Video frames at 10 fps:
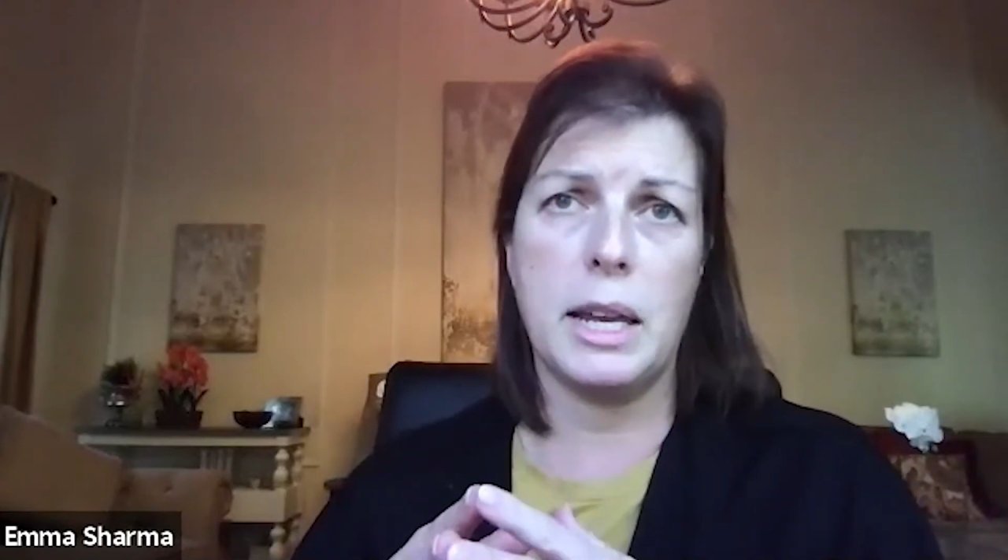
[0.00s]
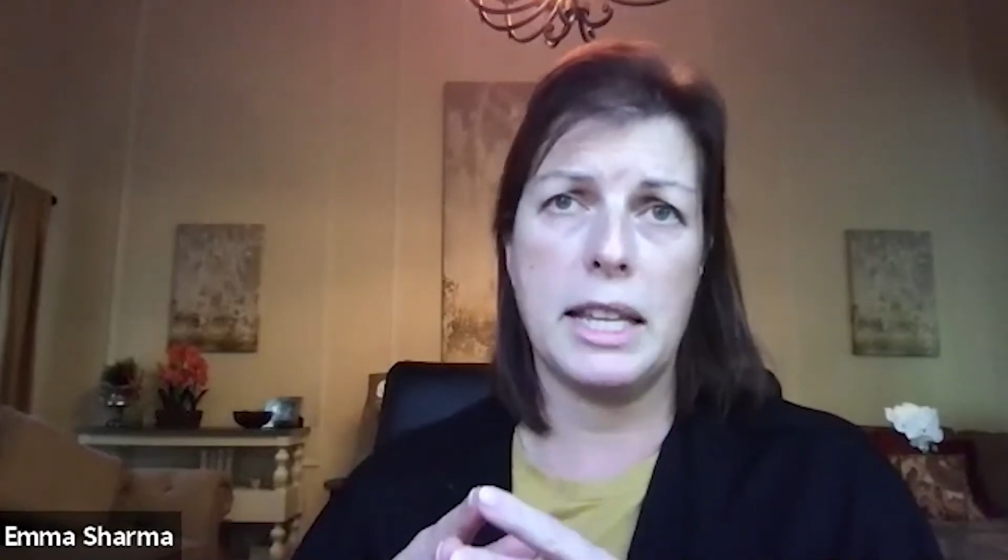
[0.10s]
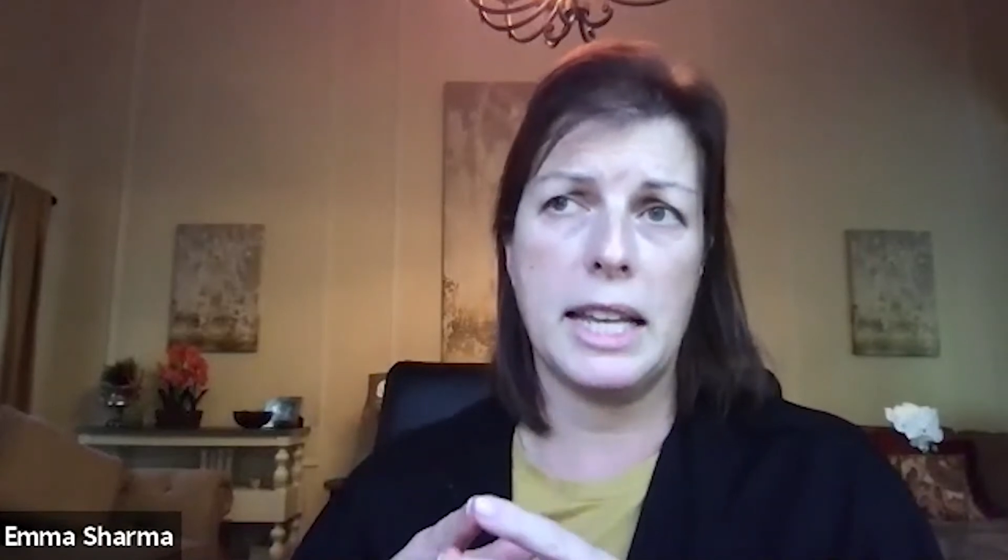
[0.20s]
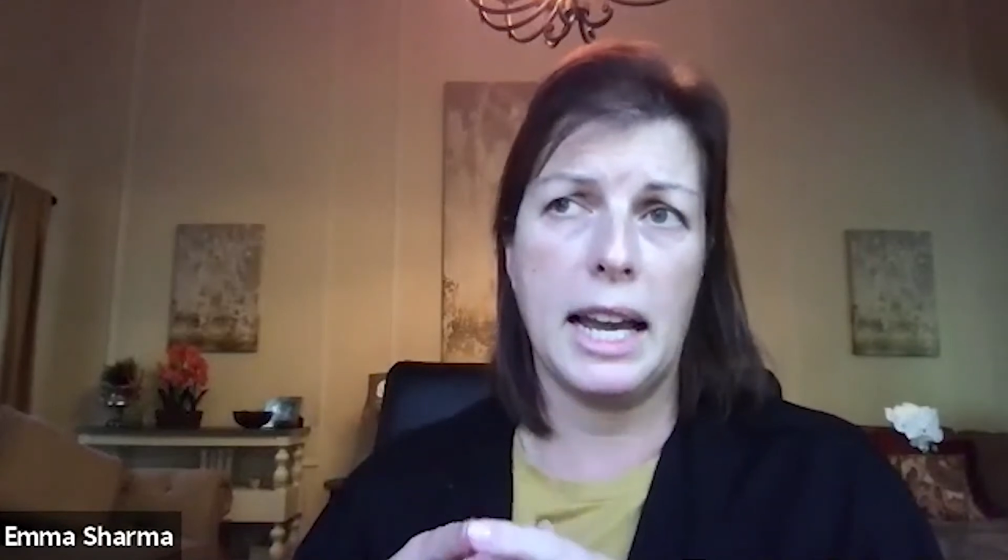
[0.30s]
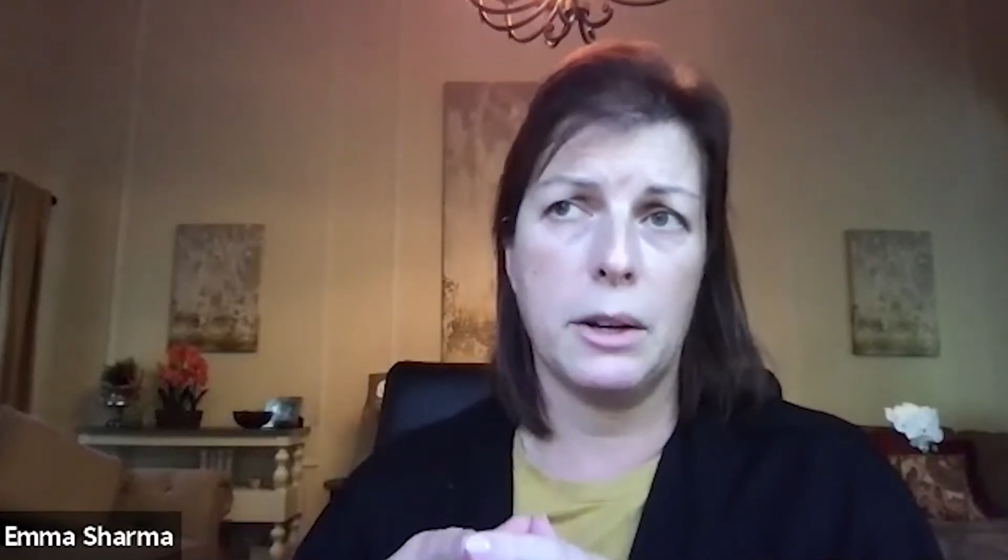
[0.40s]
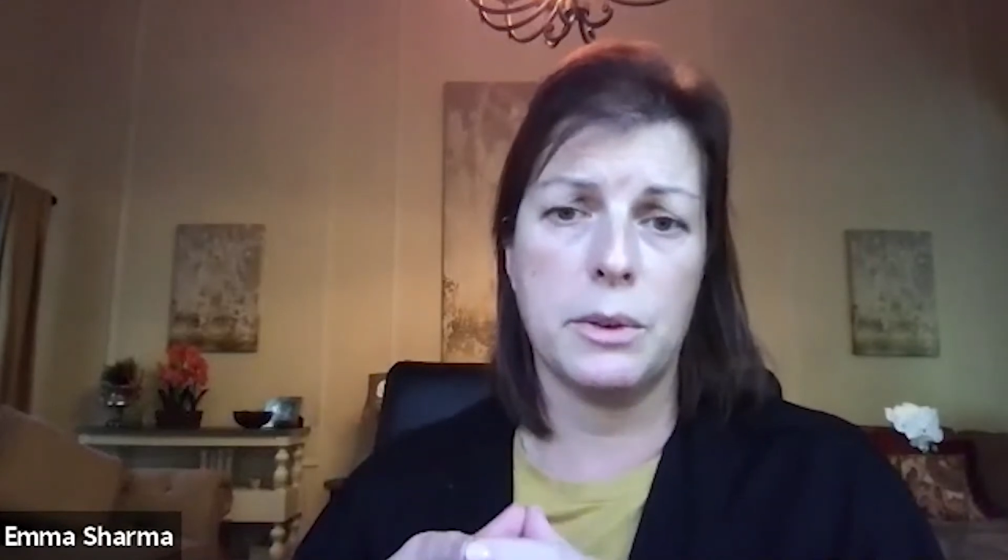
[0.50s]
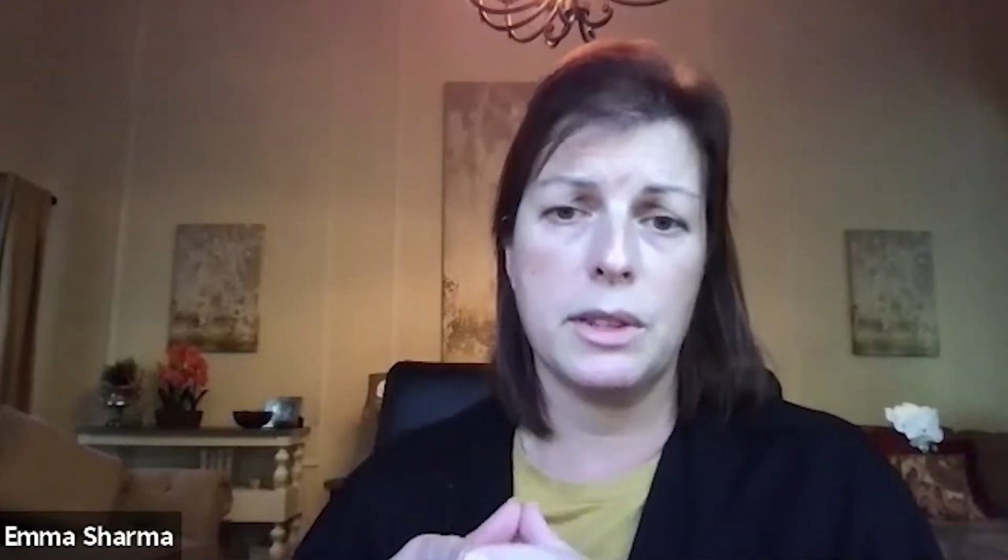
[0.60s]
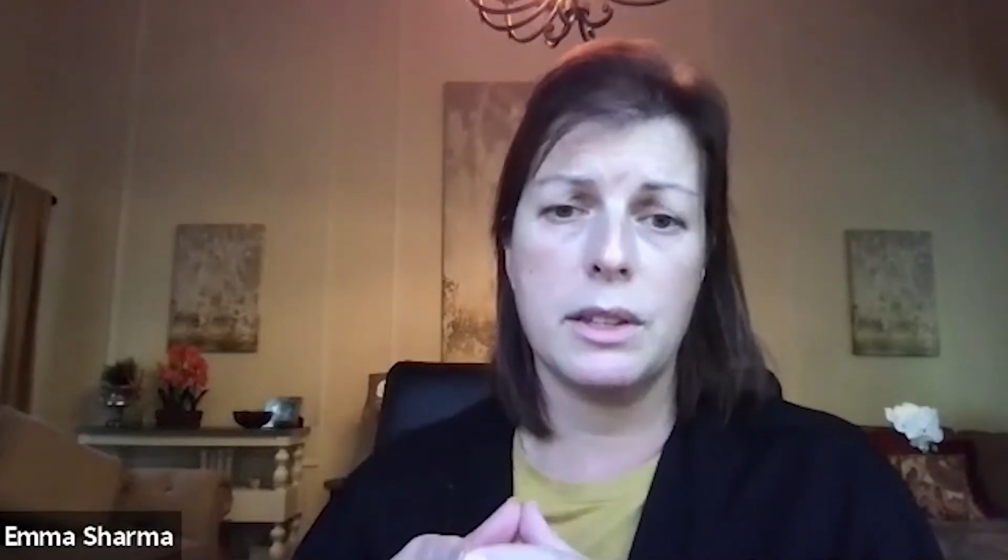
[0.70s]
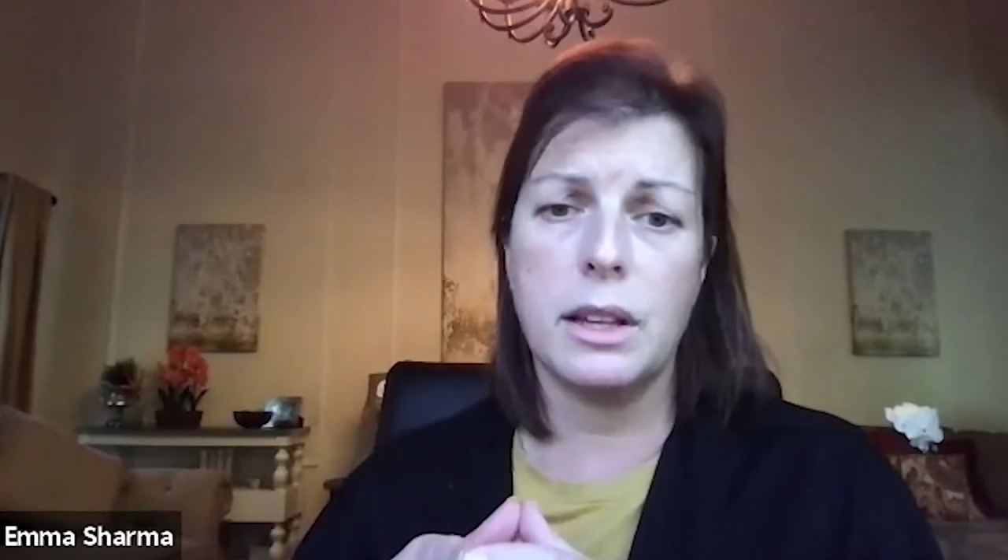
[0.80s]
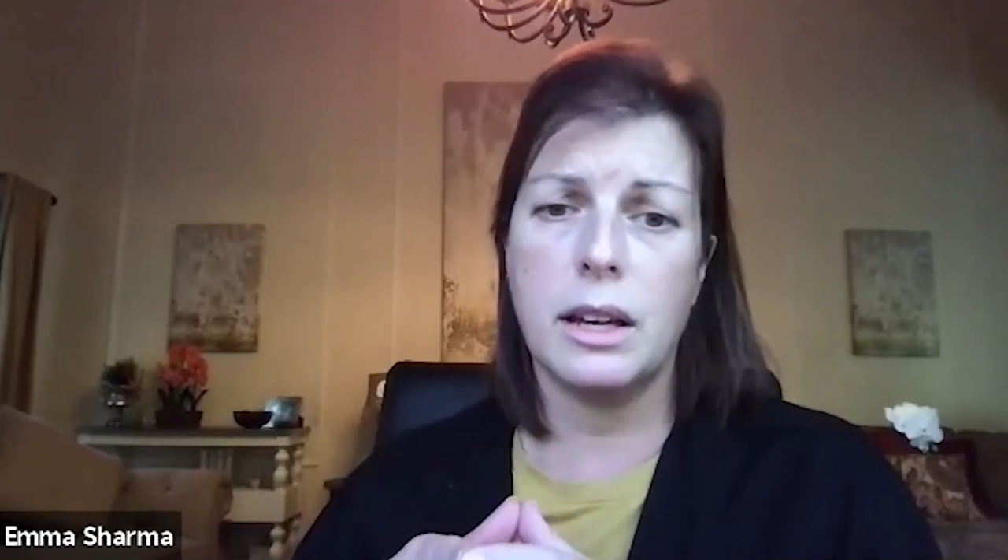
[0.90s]

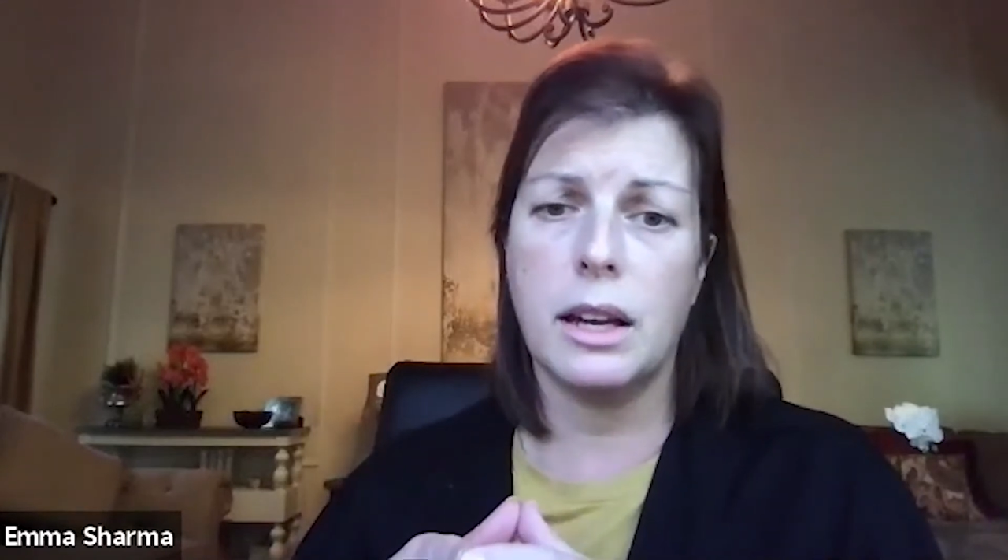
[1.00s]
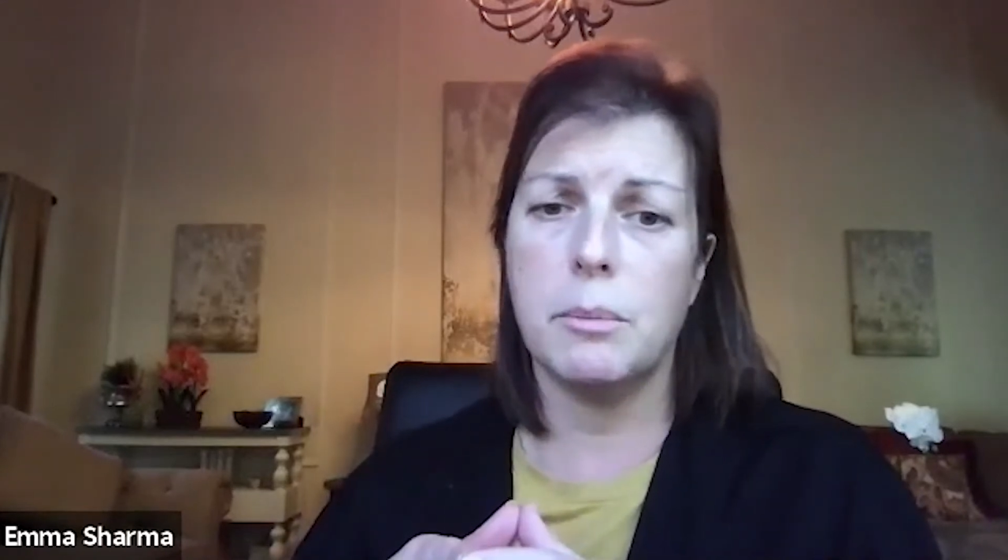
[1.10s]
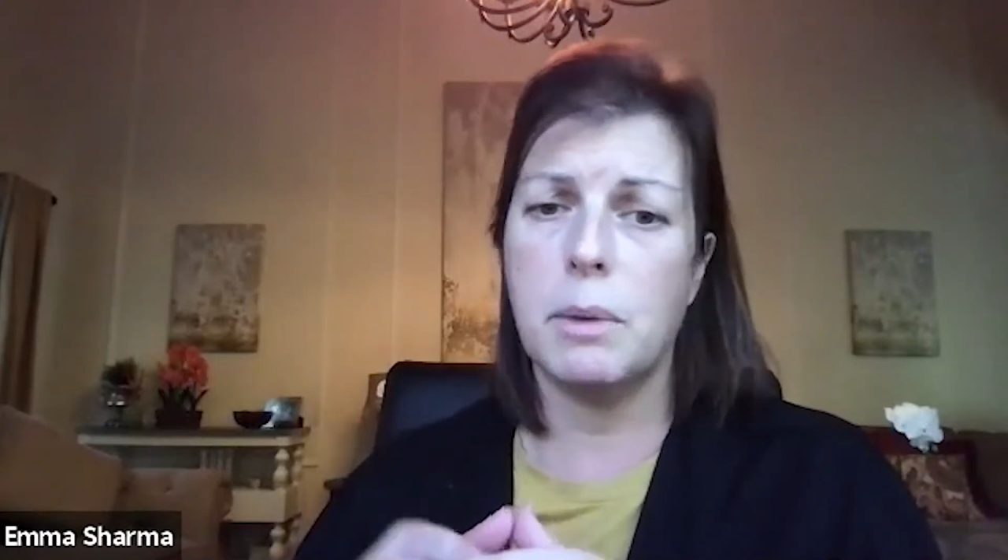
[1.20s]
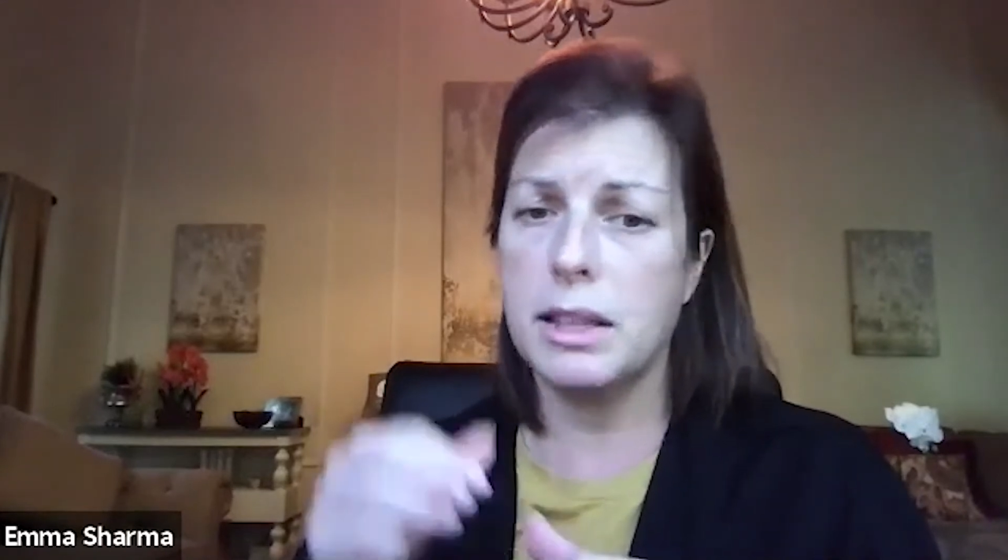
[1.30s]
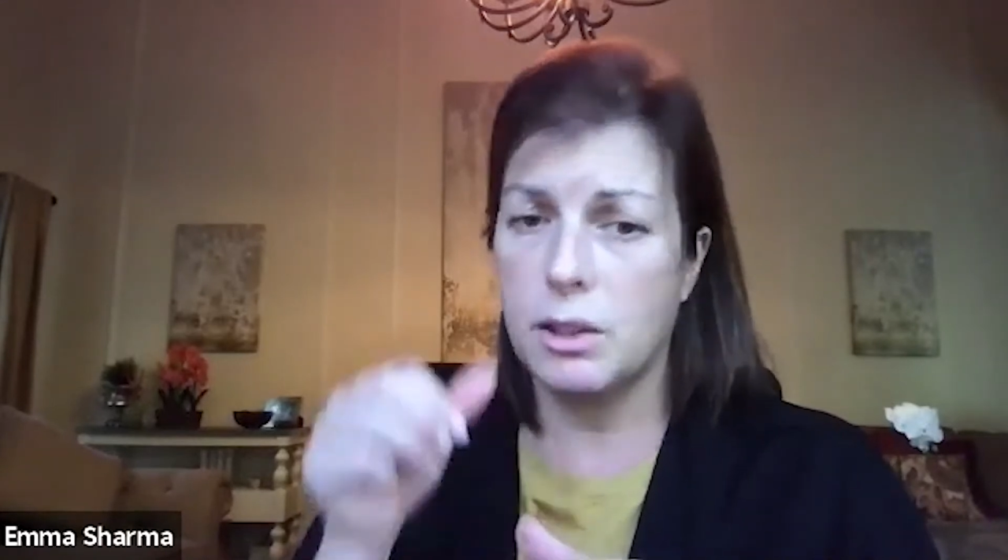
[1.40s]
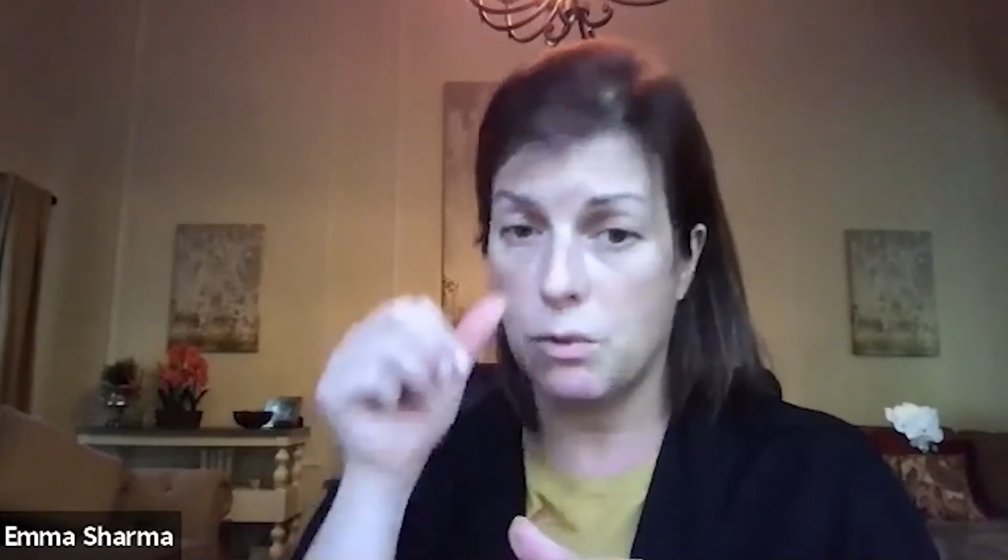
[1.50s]
in-house as a